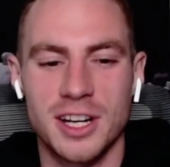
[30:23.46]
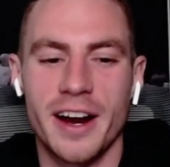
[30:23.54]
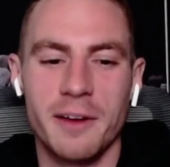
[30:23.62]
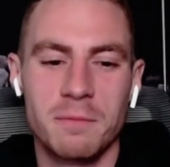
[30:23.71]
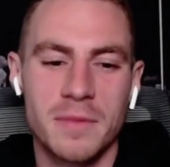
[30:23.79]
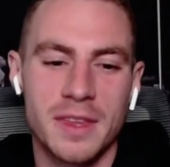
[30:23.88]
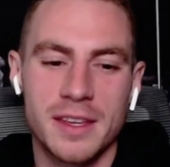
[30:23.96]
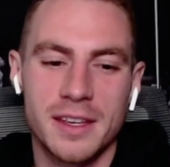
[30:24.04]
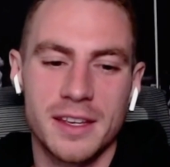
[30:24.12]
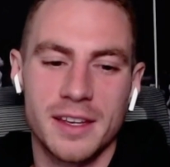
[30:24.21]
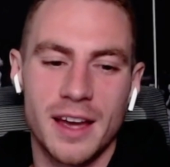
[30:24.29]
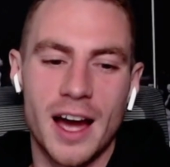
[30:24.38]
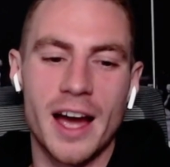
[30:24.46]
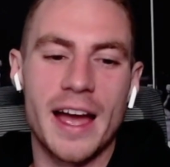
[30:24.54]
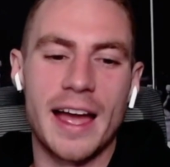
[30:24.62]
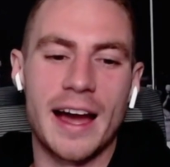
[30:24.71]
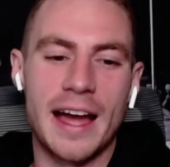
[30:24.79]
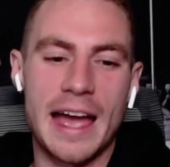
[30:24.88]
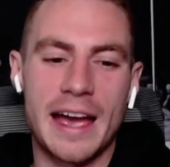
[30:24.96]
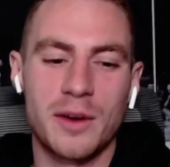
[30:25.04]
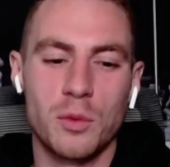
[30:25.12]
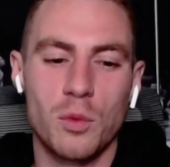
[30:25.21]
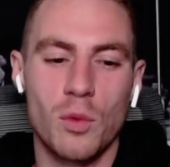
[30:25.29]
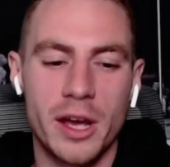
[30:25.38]
All right. I had
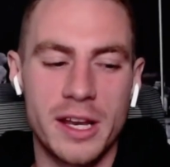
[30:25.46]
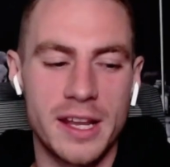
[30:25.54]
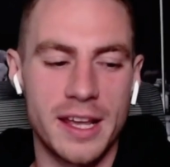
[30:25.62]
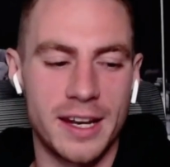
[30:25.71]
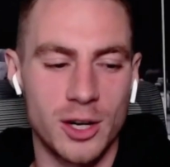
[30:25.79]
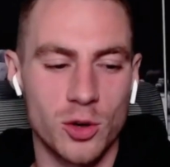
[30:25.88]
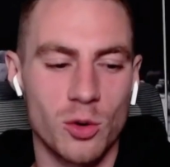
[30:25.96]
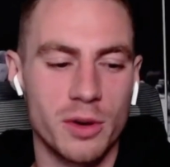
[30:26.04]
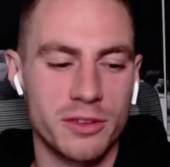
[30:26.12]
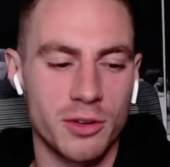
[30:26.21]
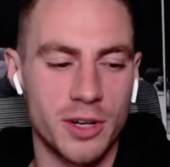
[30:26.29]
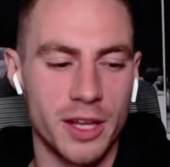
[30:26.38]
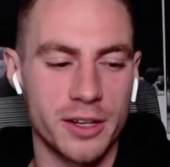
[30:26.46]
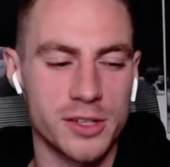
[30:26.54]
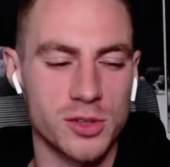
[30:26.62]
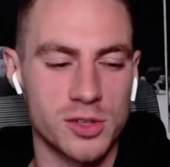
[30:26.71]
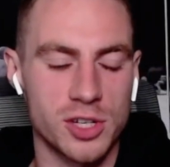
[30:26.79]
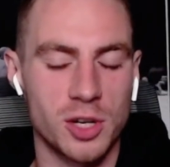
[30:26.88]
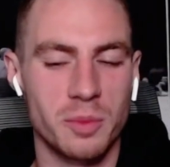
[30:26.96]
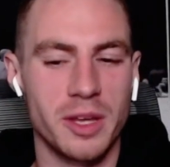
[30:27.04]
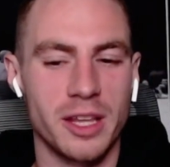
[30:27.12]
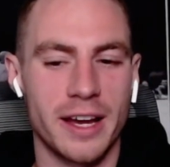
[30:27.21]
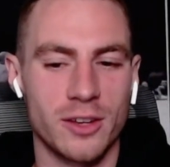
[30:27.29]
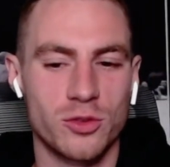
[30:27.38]
one and it grew into another, so it's gonna be
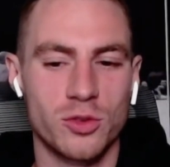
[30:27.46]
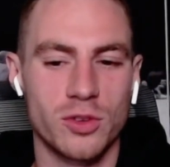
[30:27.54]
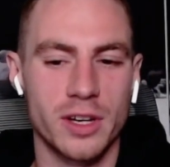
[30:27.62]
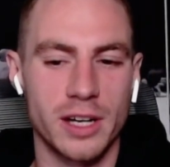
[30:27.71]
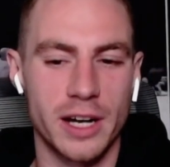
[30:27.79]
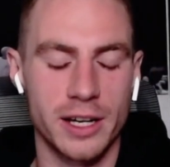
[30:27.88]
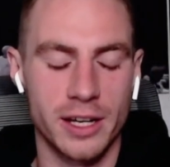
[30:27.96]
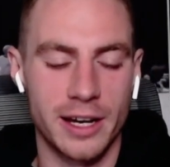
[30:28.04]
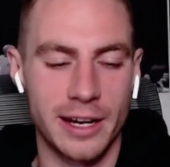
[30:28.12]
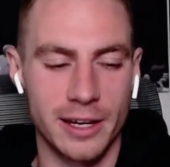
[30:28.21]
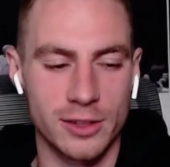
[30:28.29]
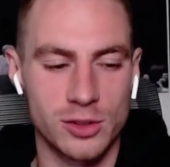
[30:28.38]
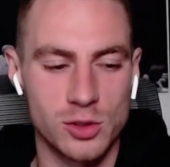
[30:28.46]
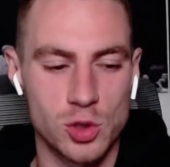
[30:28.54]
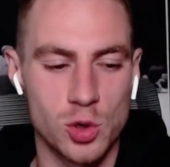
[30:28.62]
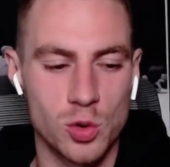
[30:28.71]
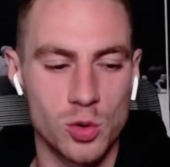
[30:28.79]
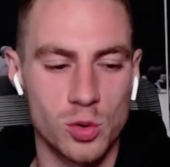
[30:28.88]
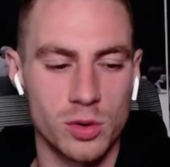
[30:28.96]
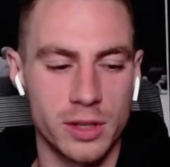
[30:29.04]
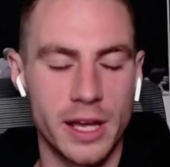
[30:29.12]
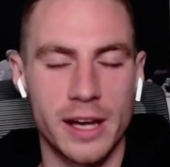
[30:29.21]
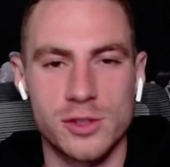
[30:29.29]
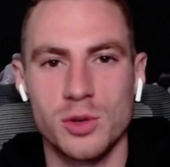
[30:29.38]
like a two for one.
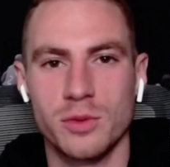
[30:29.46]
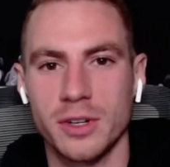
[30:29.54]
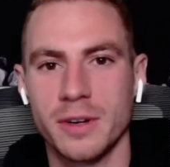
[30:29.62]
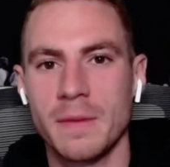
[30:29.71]
Yeah, two for.